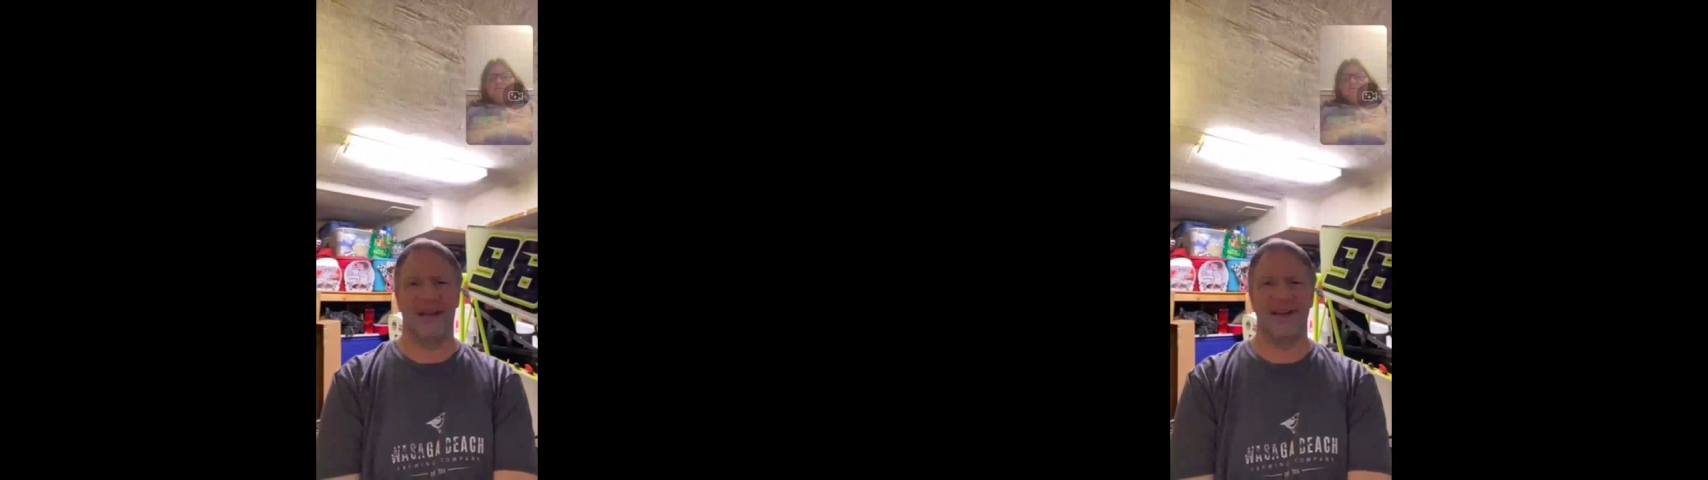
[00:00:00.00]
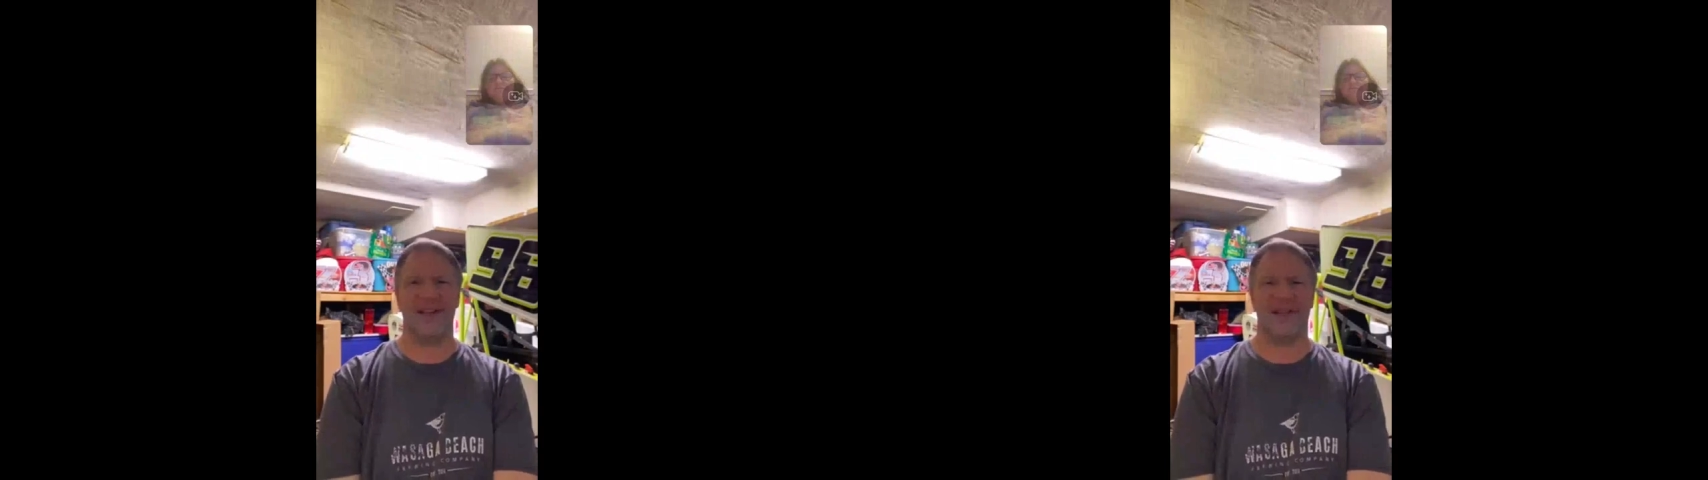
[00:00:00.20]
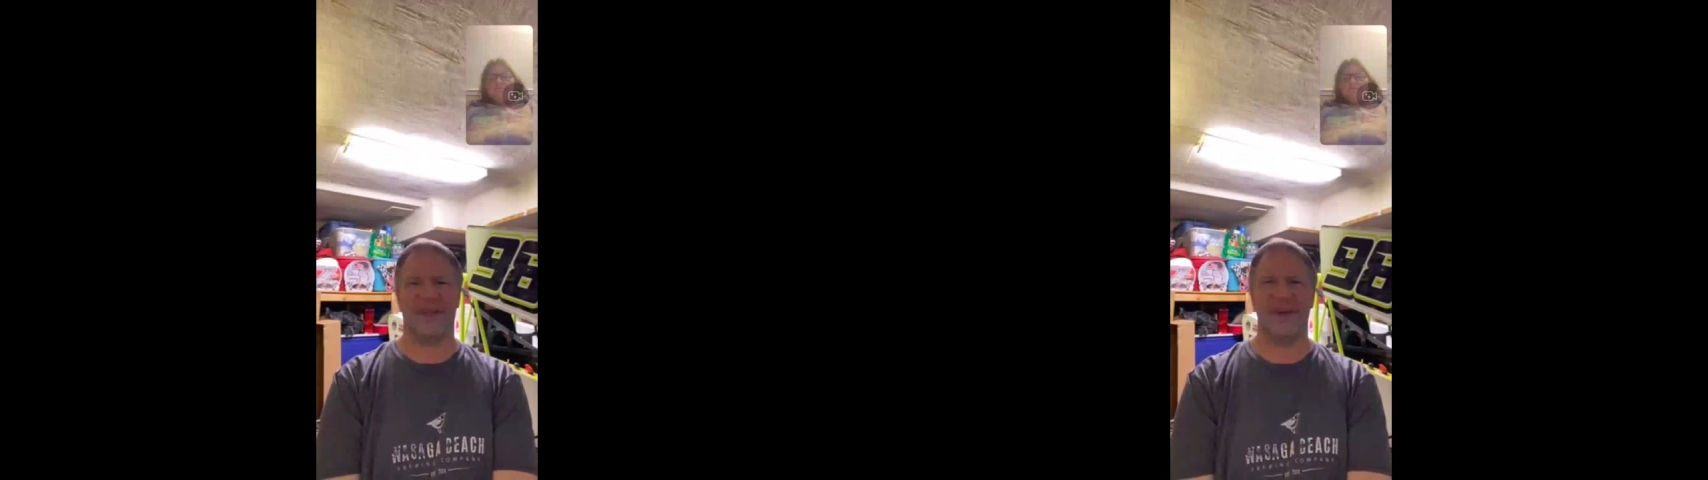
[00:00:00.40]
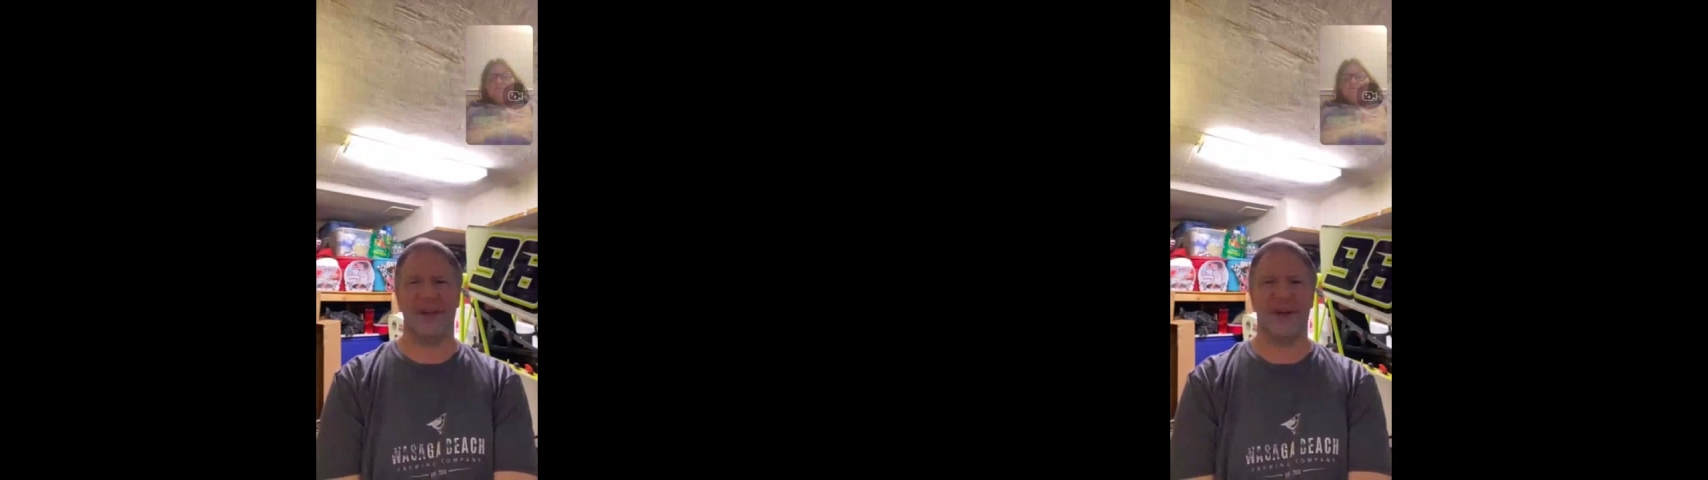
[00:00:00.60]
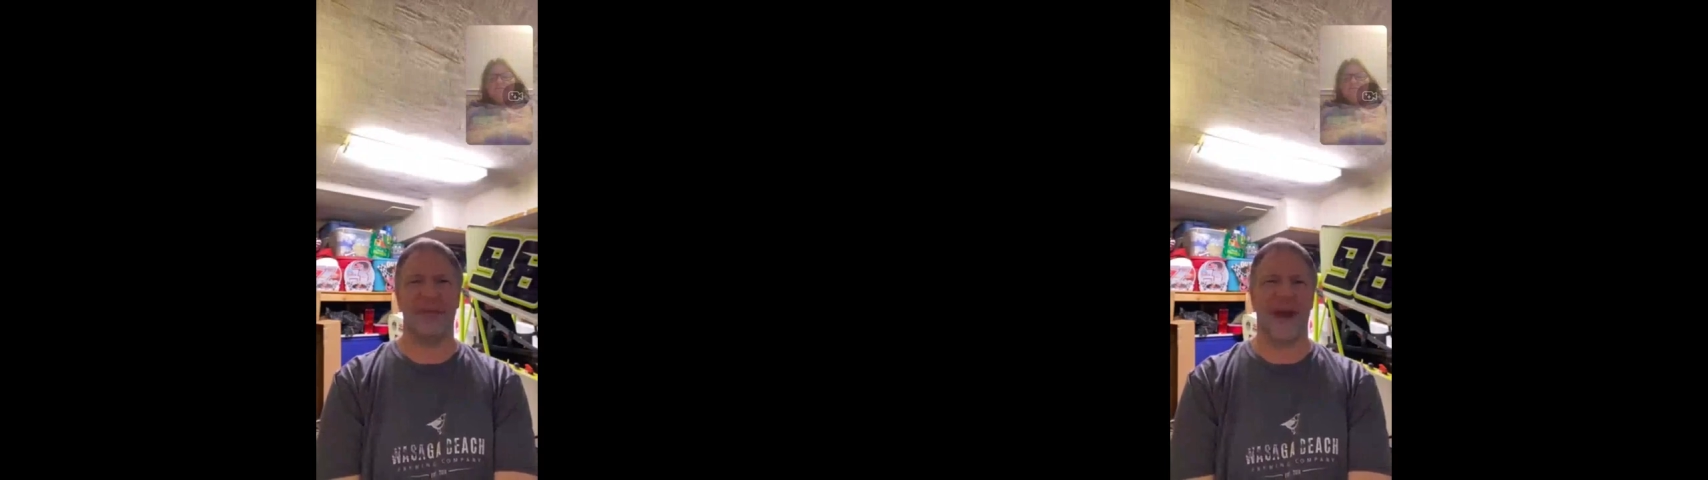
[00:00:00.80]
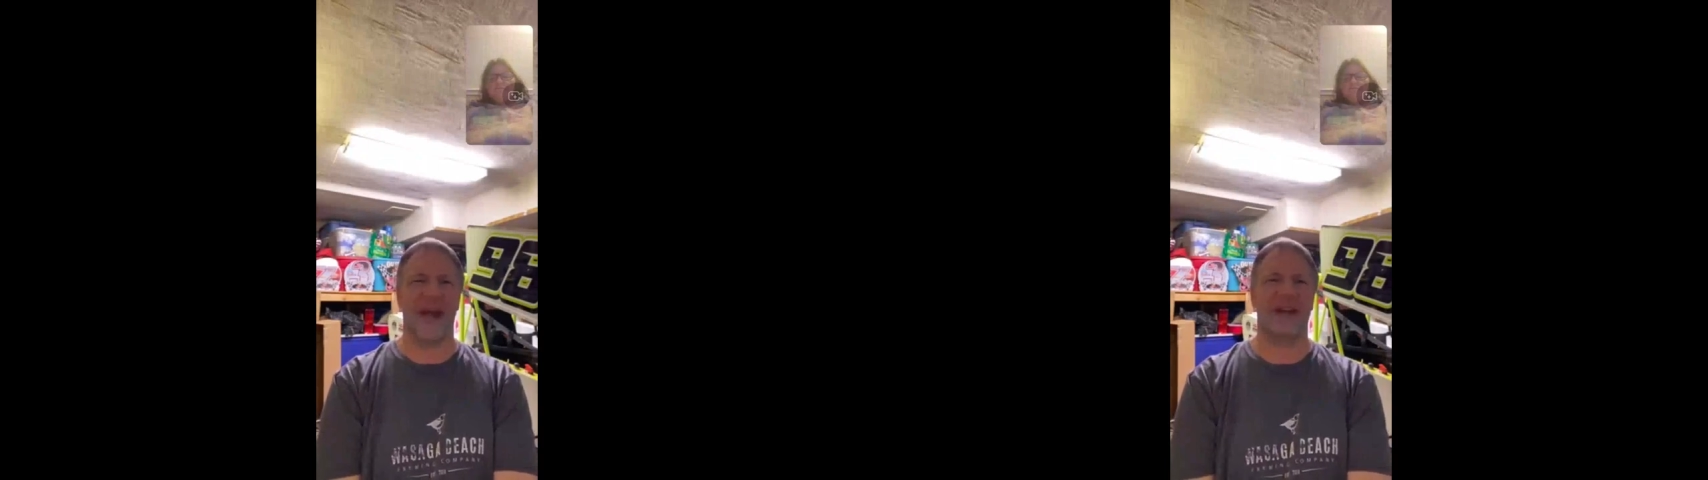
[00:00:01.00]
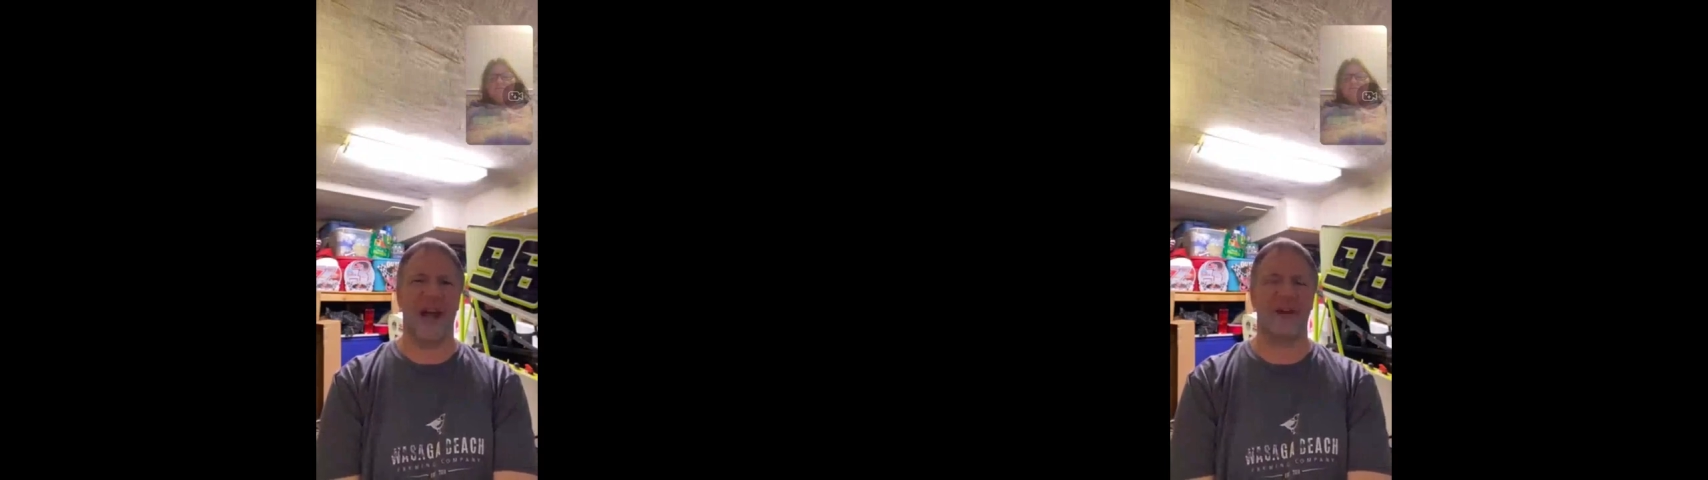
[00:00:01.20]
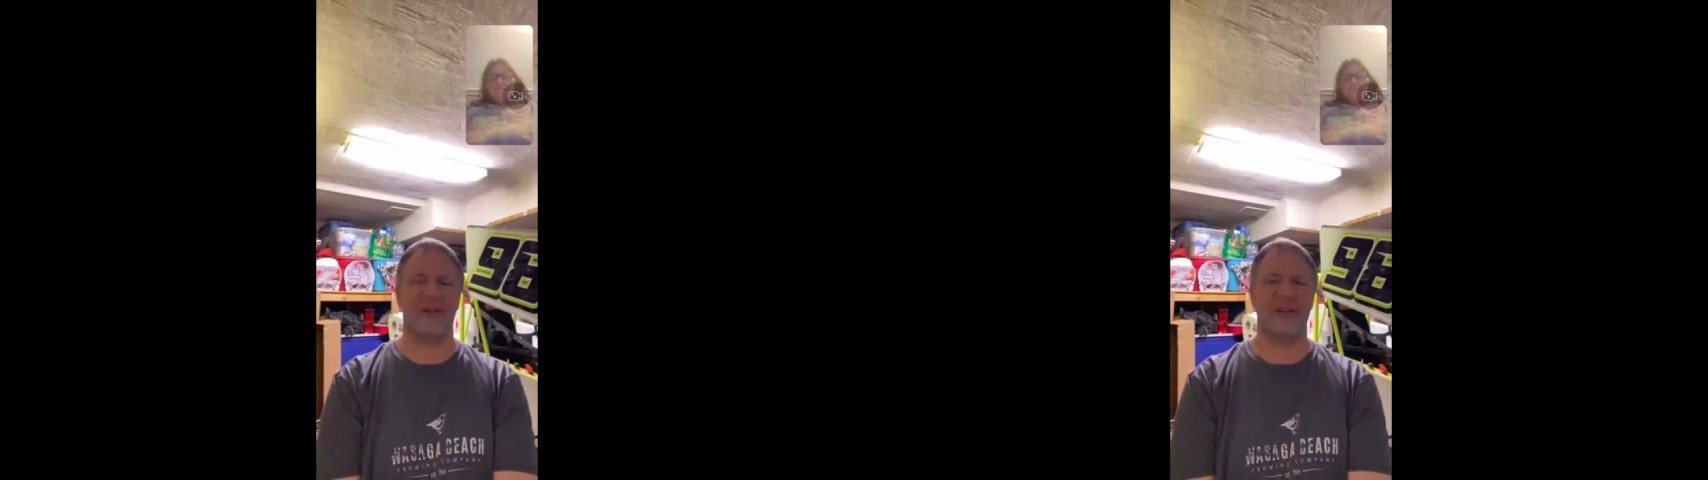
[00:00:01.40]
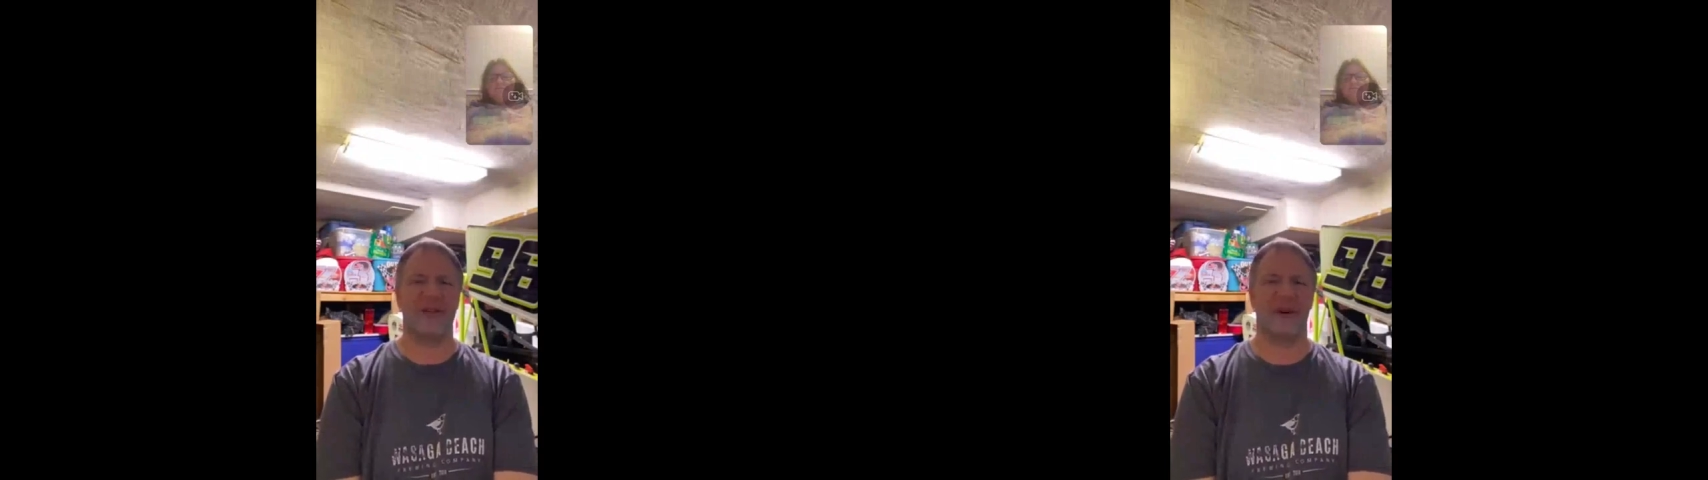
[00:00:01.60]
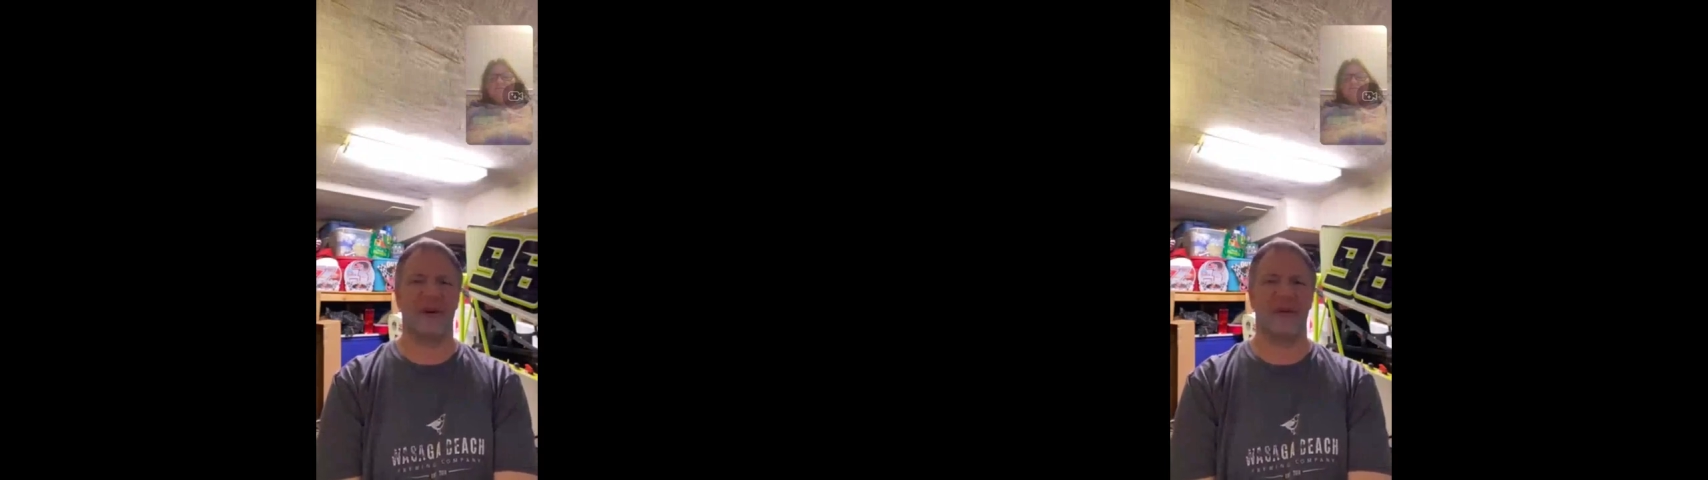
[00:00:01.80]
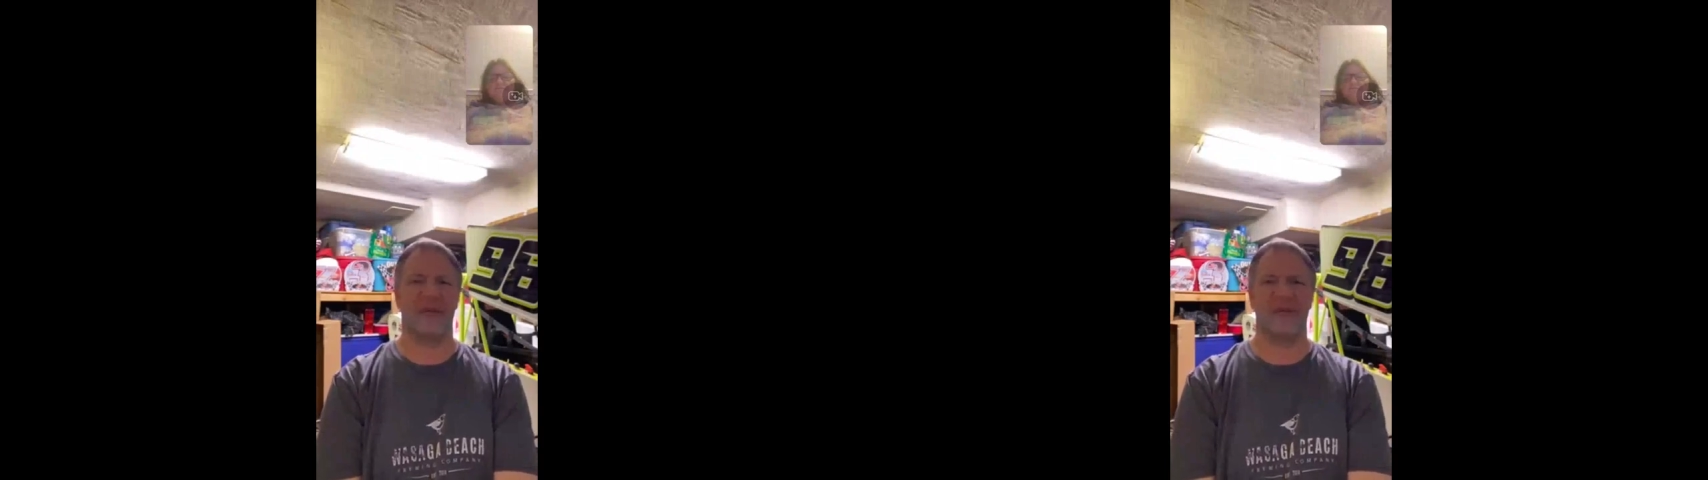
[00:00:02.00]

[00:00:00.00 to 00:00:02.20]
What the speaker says: just a few little breakdowns. So